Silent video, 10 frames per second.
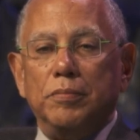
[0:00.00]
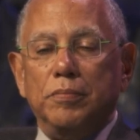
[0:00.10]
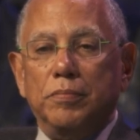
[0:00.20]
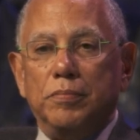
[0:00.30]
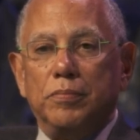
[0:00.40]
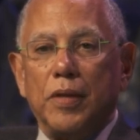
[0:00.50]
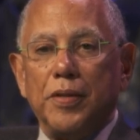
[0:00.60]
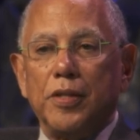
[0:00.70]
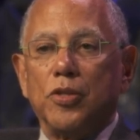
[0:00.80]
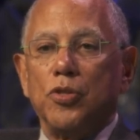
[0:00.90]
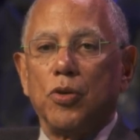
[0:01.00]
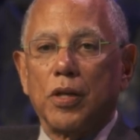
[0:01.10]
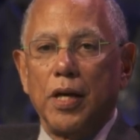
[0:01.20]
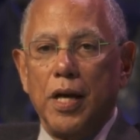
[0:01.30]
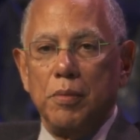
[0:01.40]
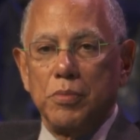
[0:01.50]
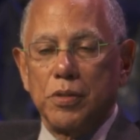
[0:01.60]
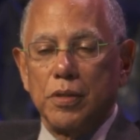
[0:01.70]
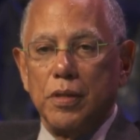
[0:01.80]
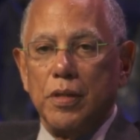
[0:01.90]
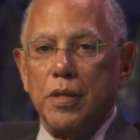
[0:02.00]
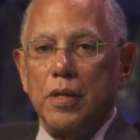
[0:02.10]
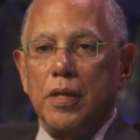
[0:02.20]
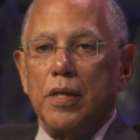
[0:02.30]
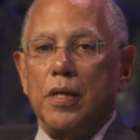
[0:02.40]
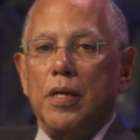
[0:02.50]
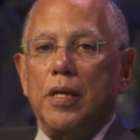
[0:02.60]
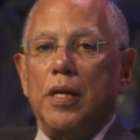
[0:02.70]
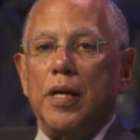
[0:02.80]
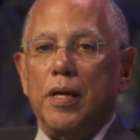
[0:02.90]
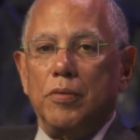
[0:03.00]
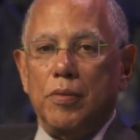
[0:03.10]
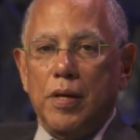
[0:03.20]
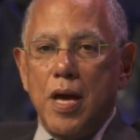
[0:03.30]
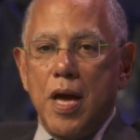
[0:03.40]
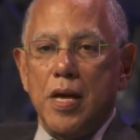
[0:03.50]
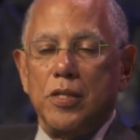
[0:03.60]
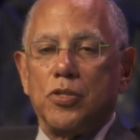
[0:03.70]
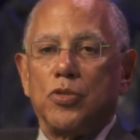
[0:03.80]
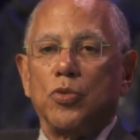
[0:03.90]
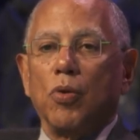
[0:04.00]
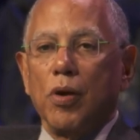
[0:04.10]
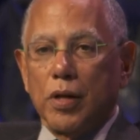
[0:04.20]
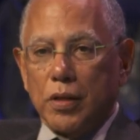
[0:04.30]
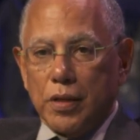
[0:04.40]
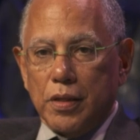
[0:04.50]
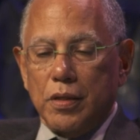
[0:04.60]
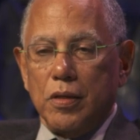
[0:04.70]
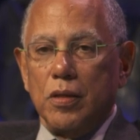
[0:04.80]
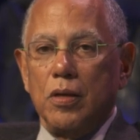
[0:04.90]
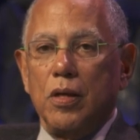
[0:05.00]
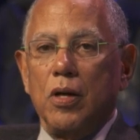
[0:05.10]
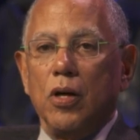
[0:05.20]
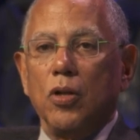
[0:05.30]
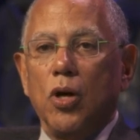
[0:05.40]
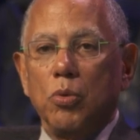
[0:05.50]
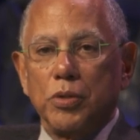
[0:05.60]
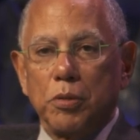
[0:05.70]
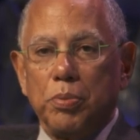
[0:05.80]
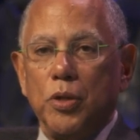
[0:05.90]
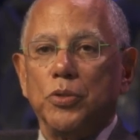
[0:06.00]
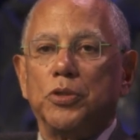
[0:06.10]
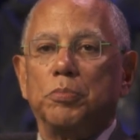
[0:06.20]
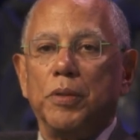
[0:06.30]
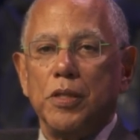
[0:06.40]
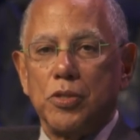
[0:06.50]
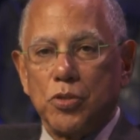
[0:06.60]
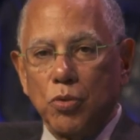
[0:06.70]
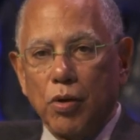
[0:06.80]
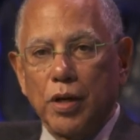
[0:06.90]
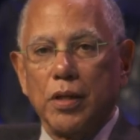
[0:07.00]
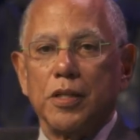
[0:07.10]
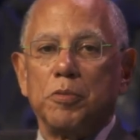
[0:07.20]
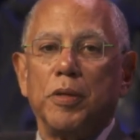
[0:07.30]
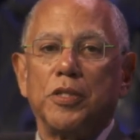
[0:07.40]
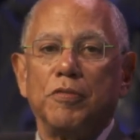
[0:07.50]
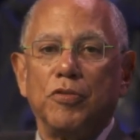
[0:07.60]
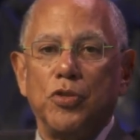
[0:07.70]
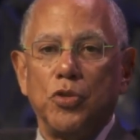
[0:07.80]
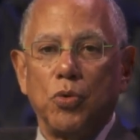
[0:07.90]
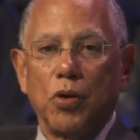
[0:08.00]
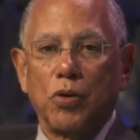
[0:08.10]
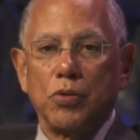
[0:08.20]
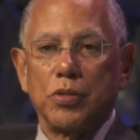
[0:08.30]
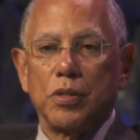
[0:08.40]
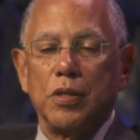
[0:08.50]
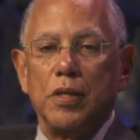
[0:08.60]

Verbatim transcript: I think the New York Times. And historically, along with the Post, but historically, especially for New Yorkers,